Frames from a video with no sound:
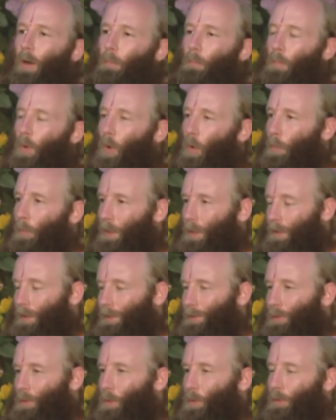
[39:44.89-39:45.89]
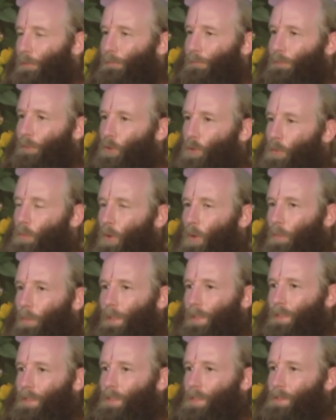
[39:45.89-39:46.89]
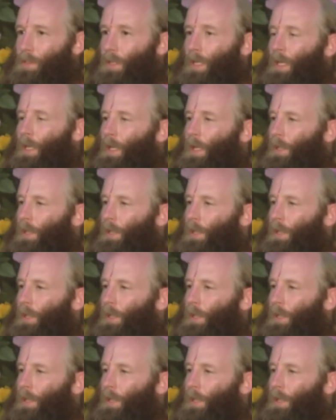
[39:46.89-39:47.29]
a moment or a few moments.